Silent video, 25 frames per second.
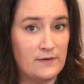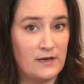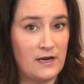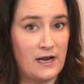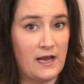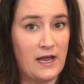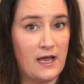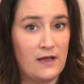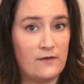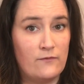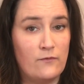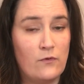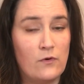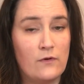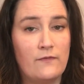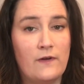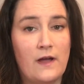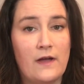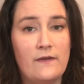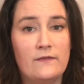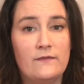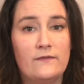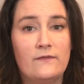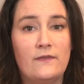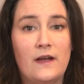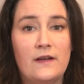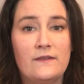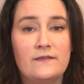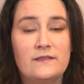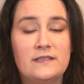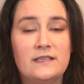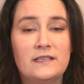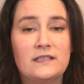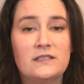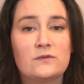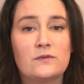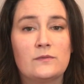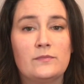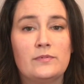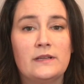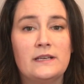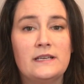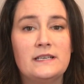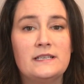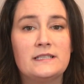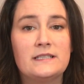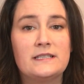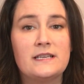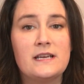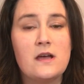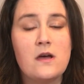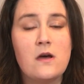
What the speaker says: I had 4, 5, and 5, 6 replaced